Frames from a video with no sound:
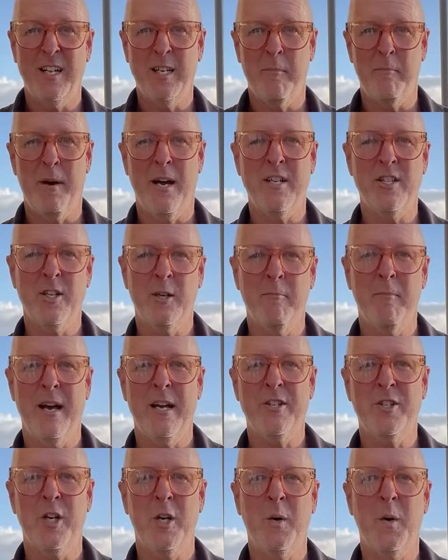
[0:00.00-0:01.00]
the bus or
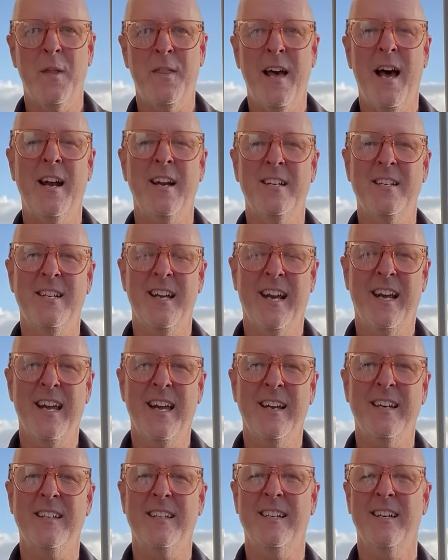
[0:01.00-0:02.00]
metro without a ticket.